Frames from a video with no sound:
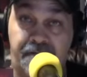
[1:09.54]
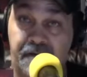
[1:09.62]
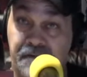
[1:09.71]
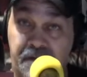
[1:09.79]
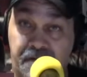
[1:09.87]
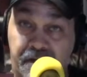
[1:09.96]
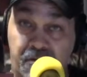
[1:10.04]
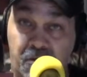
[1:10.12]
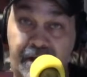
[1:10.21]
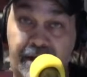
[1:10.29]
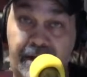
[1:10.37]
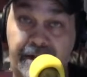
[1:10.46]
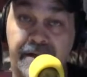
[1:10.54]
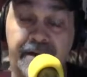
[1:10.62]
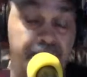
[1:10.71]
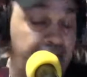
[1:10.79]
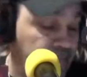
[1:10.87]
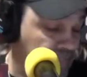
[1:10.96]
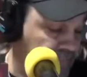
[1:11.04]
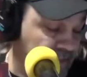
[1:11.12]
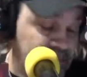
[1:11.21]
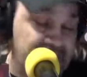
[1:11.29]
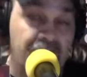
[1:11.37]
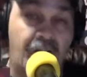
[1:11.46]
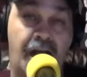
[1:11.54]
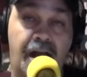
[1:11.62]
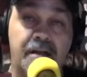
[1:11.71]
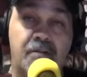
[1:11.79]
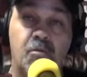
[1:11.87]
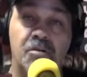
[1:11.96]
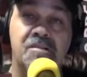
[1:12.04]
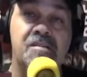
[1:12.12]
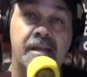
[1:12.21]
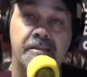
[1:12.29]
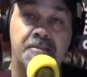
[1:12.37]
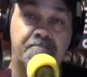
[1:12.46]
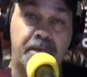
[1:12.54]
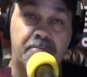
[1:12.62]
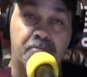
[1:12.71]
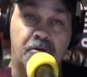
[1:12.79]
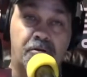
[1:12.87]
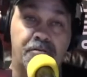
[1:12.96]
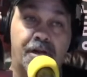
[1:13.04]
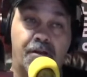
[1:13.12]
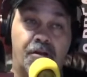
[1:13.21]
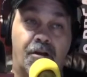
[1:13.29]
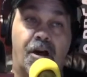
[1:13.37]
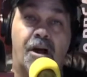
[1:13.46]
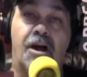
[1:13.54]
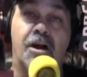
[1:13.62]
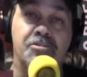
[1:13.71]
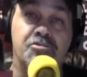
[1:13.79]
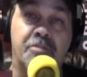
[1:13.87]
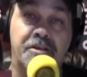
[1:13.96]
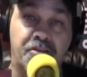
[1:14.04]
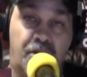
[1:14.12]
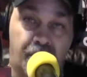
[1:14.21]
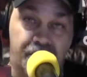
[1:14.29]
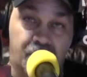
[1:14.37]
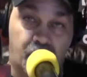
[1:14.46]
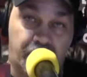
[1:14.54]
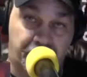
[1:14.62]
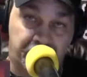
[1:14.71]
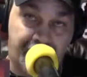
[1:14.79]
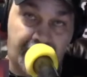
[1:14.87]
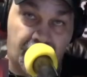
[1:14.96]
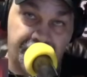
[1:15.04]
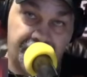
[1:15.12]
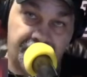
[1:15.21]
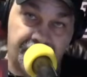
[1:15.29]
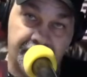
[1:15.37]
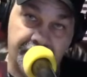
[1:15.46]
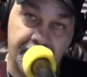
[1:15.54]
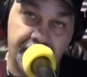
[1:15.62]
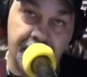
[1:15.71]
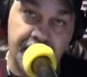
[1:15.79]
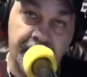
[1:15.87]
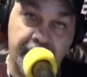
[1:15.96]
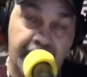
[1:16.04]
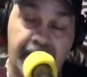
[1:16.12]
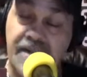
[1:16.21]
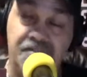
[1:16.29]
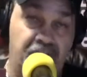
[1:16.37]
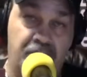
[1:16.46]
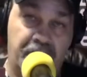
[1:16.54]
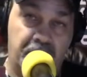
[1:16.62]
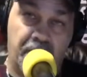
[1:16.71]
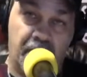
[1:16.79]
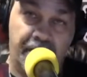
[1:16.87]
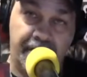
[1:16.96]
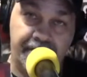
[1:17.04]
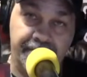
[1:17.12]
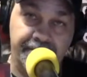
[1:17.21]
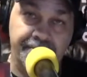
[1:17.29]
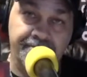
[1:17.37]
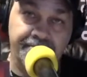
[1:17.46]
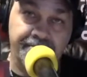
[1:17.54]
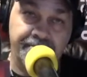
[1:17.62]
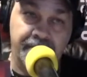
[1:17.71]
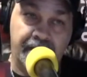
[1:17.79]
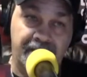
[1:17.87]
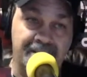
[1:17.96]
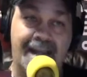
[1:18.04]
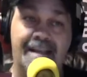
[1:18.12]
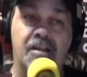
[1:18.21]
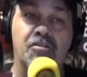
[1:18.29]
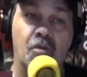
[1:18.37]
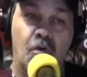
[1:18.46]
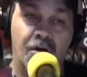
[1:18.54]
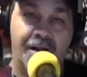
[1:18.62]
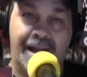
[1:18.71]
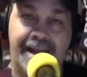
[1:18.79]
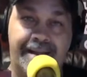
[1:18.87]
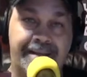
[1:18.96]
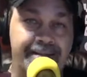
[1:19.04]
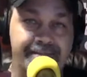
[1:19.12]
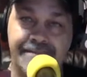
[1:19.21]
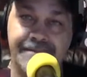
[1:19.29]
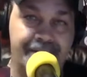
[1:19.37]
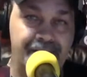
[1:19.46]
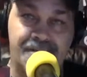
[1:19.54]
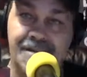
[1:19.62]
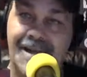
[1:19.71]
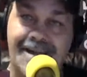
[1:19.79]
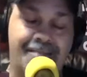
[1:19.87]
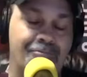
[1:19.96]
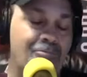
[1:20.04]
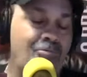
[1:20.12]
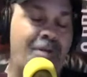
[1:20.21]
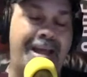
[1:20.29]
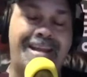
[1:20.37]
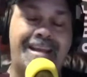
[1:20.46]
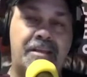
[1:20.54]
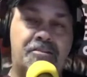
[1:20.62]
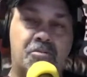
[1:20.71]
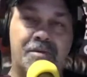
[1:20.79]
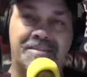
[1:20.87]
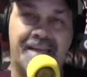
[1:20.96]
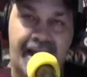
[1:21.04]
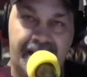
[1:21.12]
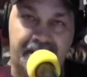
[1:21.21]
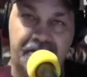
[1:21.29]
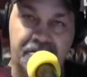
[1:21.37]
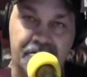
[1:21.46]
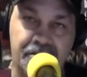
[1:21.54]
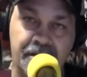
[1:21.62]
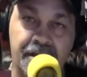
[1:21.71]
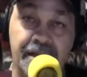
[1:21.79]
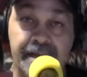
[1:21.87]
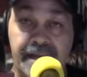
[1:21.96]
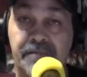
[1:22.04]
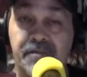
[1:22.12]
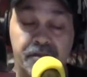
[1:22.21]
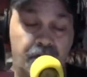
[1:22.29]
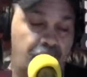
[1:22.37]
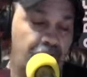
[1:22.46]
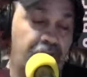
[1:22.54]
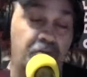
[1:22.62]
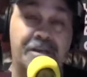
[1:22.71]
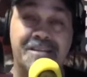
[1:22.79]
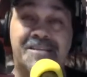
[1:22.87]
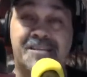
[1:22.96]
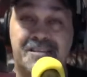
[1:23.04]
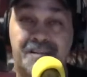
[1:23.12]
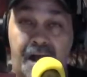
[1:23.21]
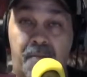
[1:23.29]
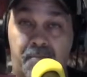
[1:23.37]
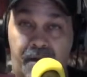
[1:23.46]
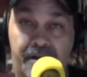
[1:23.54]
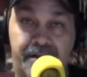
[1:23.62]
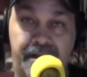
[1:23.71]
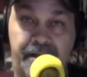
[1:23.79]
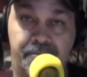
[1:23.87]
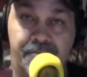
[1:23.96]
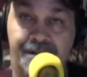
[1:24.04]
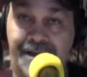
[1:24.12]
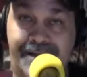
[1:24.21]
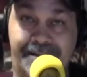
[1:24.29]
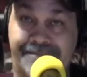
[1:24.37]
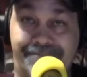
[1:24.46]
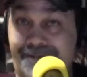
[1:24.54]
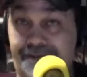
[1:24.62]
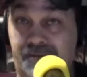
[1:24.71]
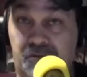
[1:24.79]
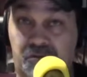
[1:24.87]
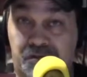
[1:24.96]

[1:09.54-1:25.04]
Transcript: fifty feet away. This dog will sense people that are a hundred yards away from the house, and he's already barking. Isn't Ziggy he's the at one- the door, like just like ready to attack you, even though you can stomp on him like in two